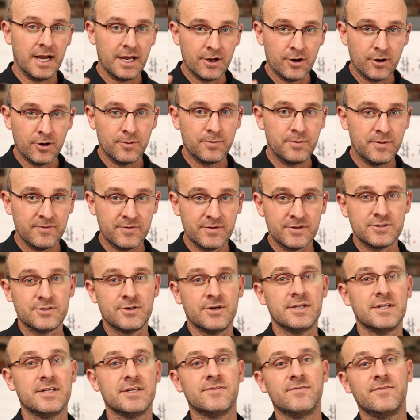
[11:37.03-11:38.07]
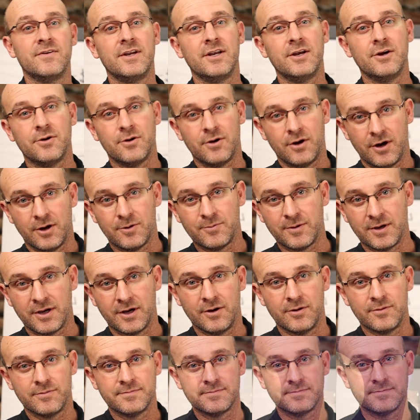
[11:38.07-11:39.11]
I hope you've enjoyed this video. On we
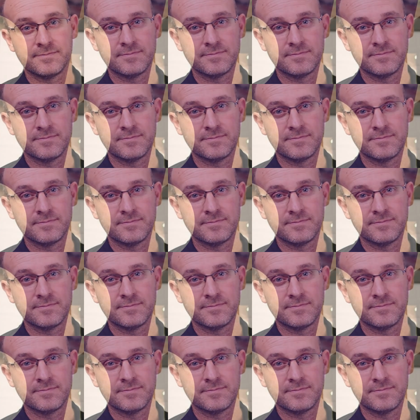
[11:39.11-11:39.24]
go.